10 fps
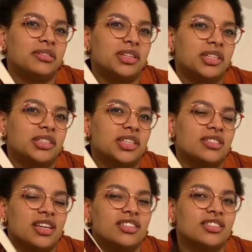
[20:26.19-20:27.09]
In a
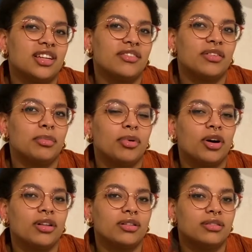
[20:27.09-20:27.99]
sense, I just never
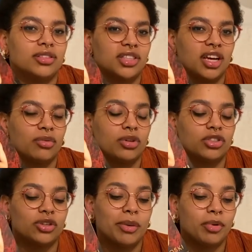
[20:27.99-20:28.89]
bought the second one.
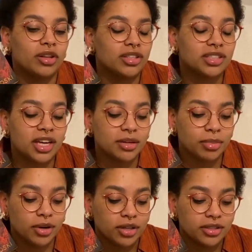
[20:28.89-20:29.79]
So I bought the second
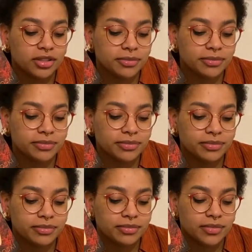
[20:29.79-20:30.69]
part.
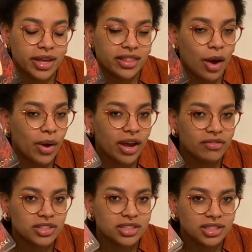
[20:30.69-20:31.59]
Now I
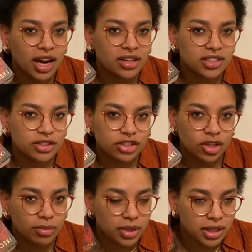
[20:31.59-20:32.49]
have the entire series
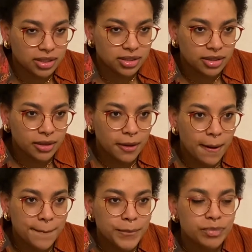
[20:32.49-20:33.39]
complete.
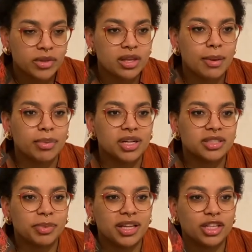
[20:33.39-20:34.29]
But
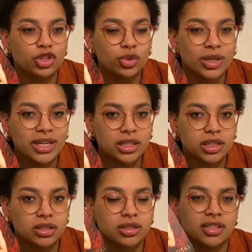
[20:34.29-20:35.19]
it's been like 2 years
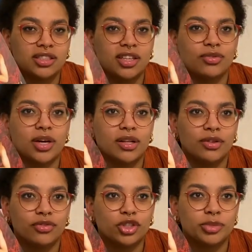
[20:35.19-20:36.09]
since I read
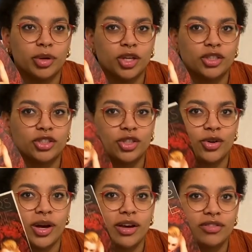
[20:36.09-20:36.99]
the first part,
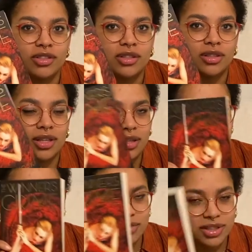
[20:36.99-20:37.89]
so I have to like
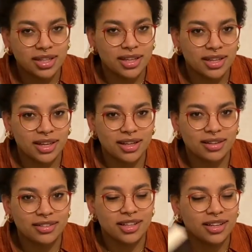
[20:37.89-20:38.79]
read that again
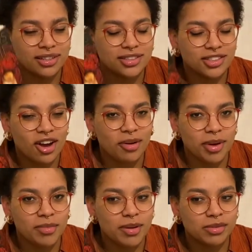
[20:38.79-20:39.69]
to like jog my
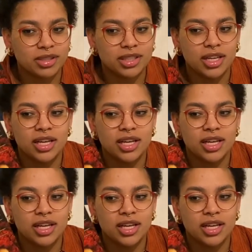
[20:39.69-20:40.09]
memory.